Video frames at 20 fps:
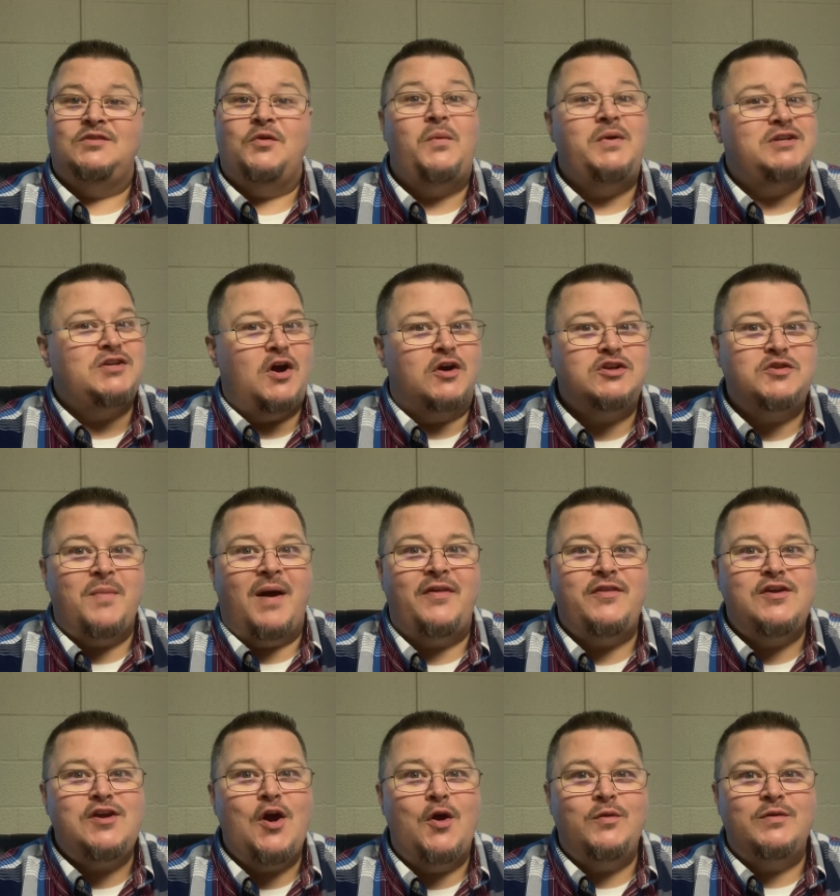we talked about
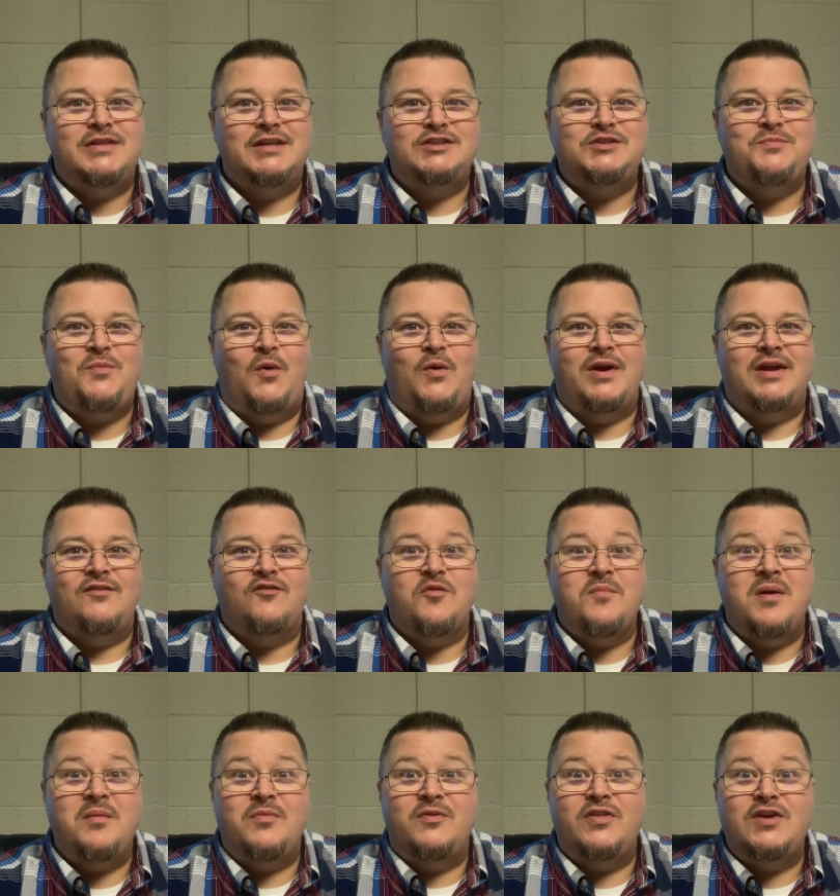the yoke this morning.
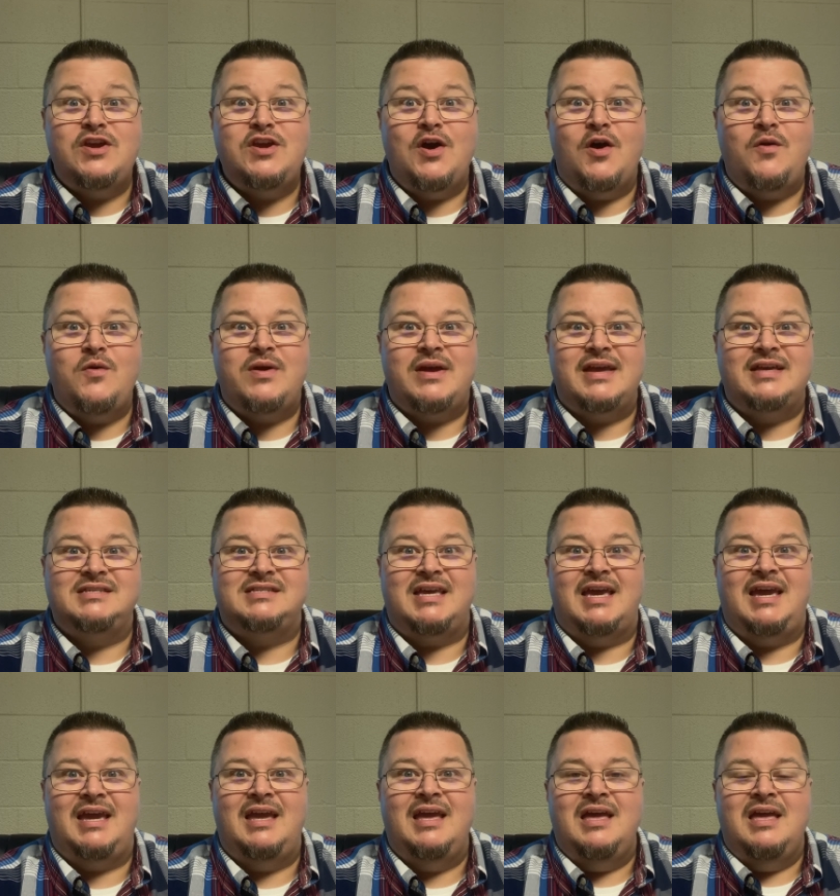Remember, the yoke is
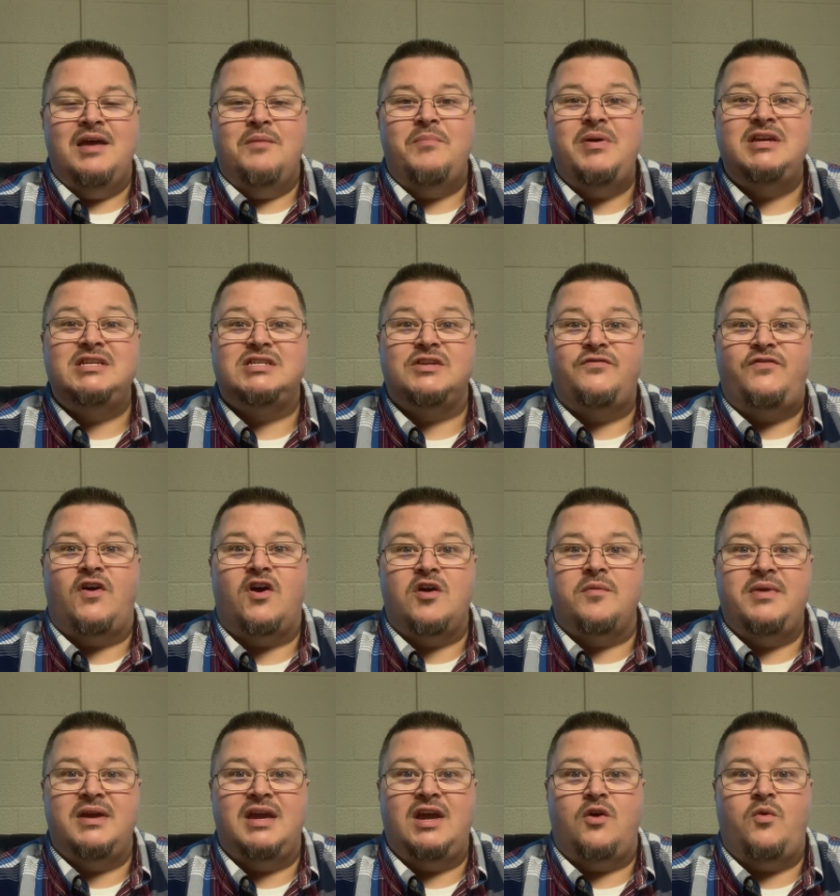a piece of
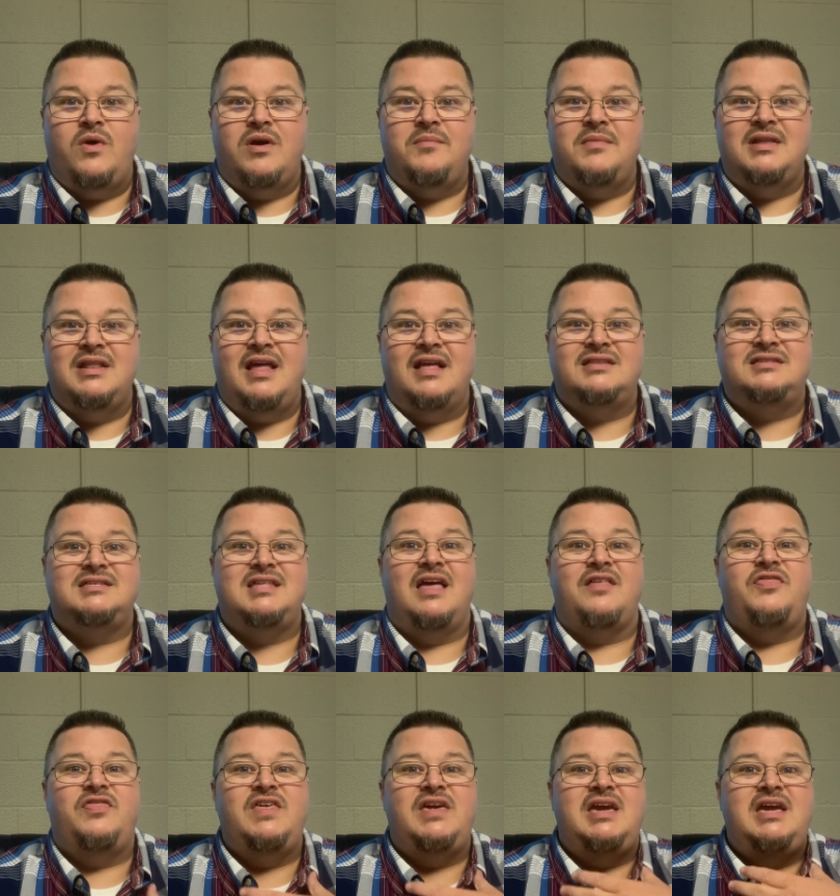farming equipment. That's
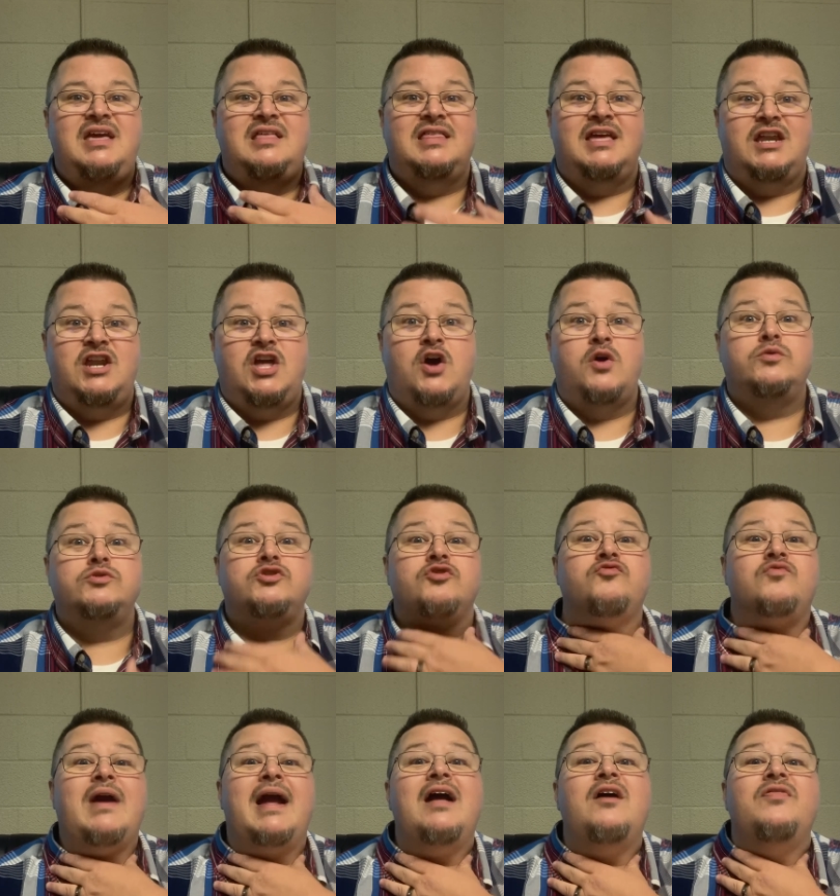that thing that goes
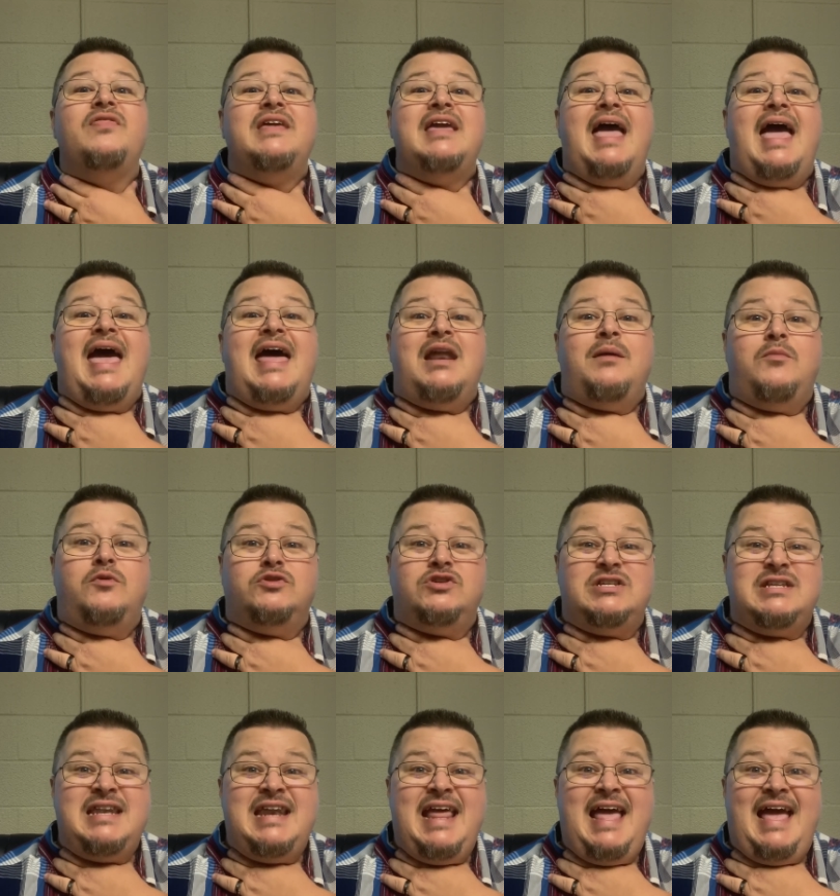around the animal's
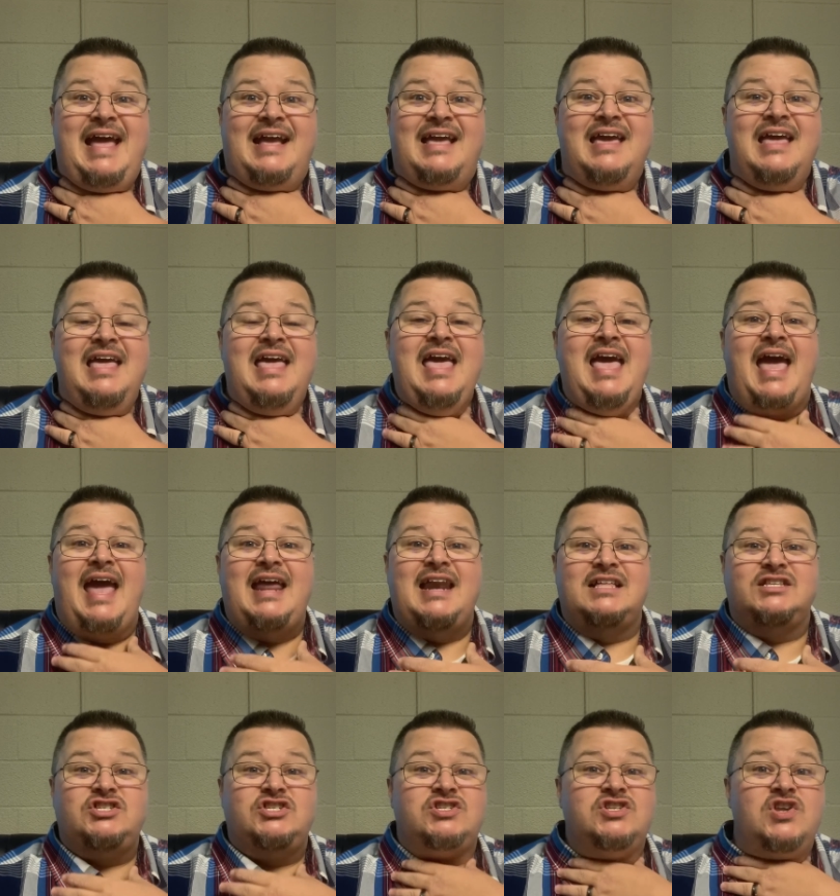neck. And
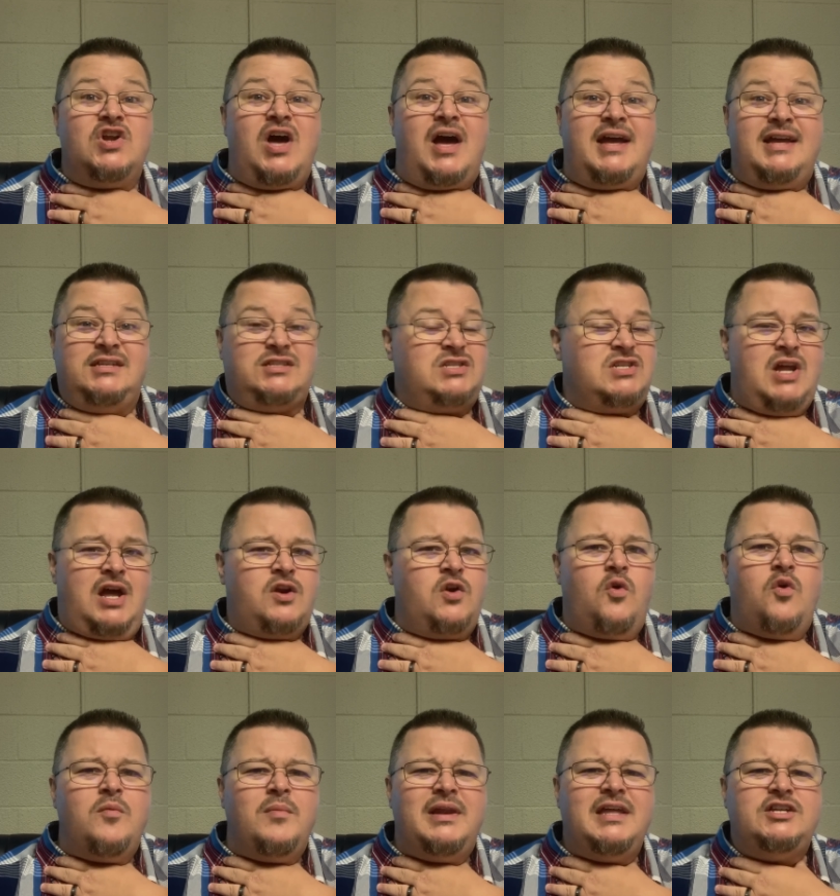it's not, it's not
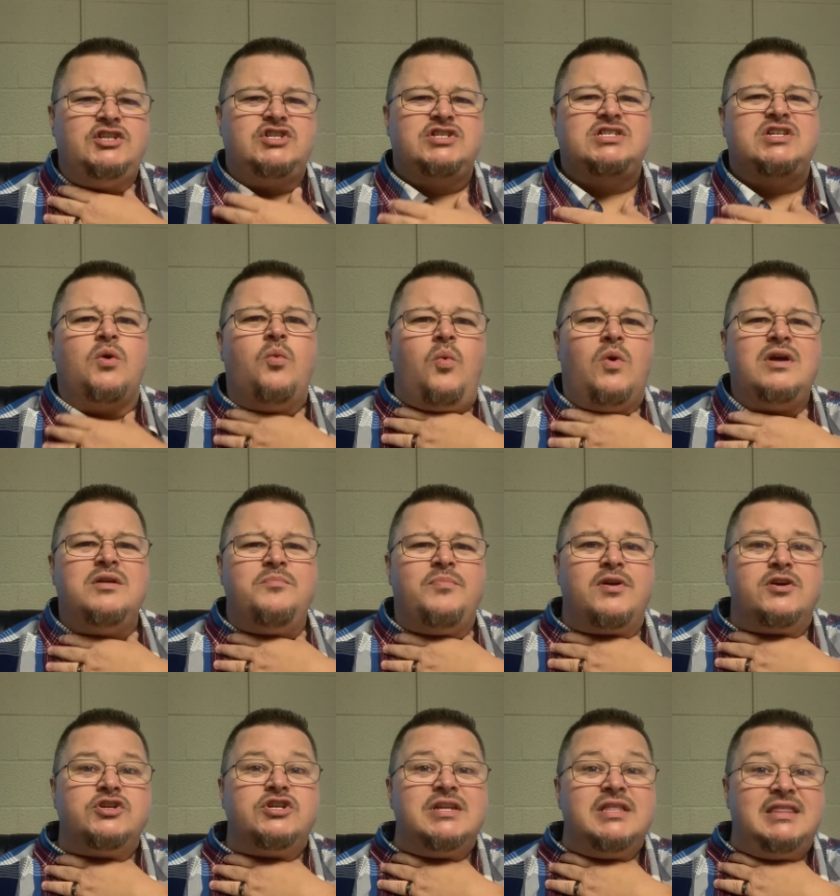normally just a one
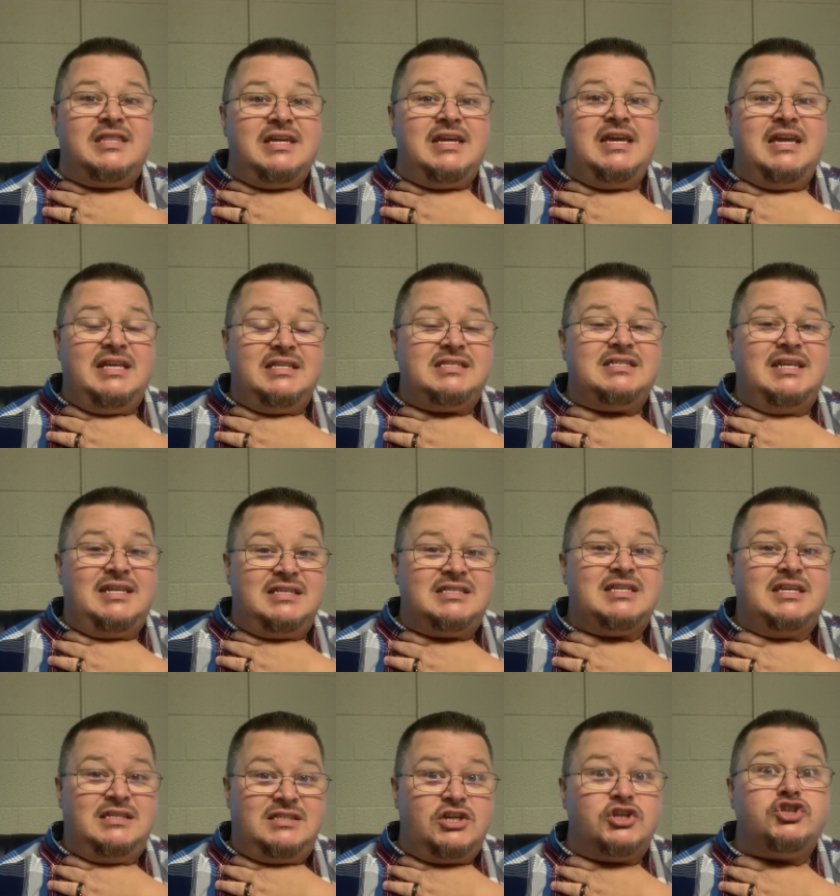person thing. It's, it's,
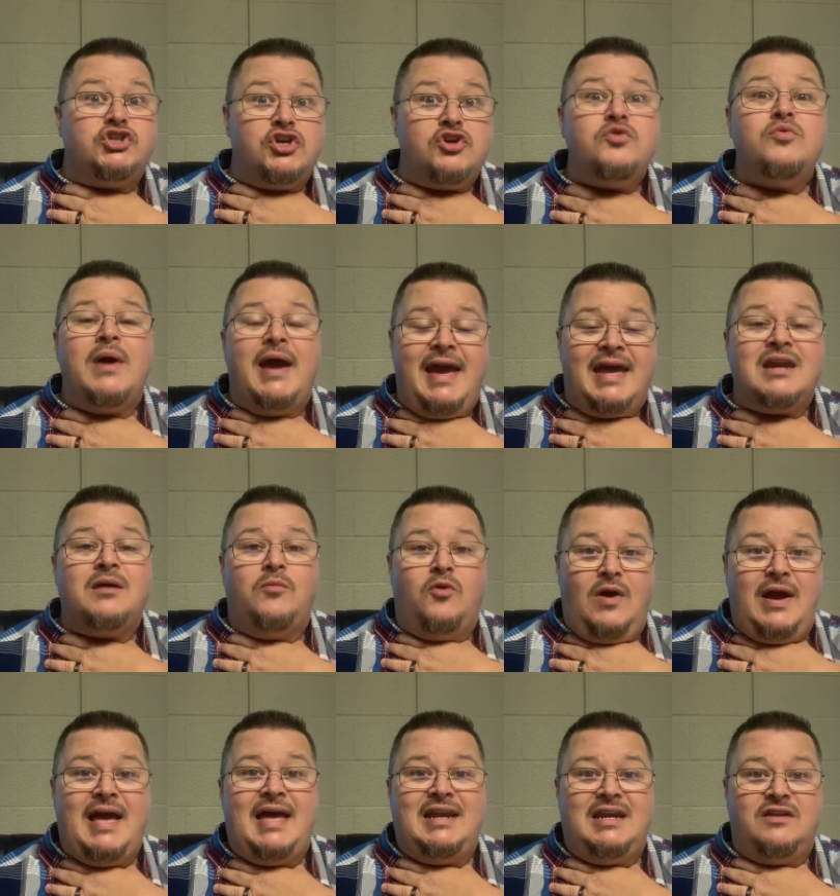it's a two animal
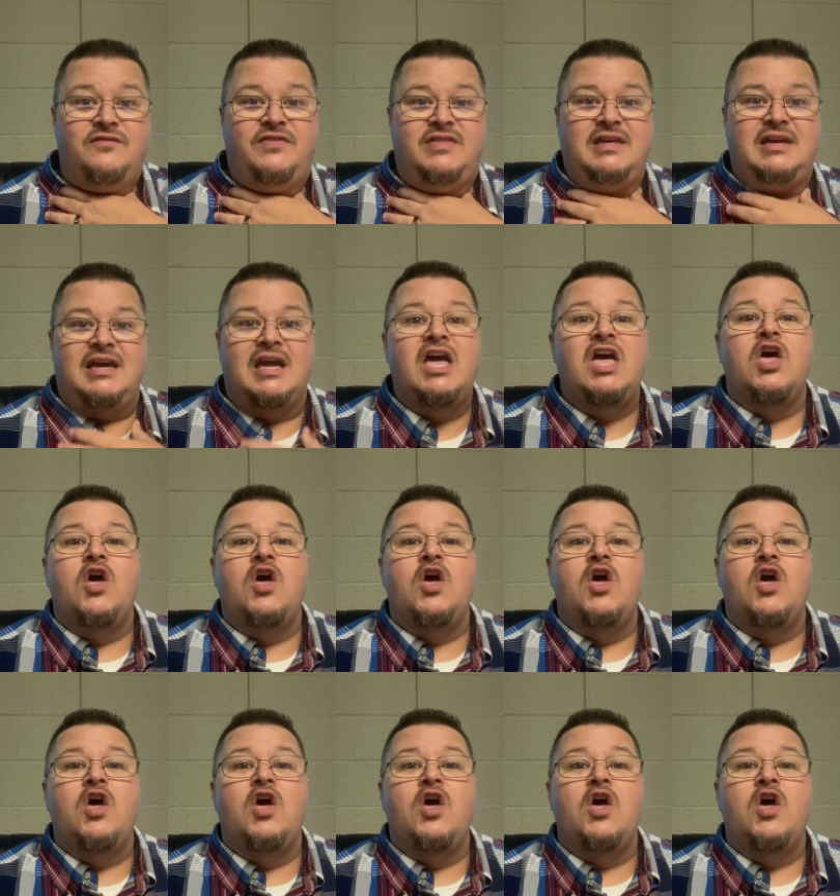kind of thing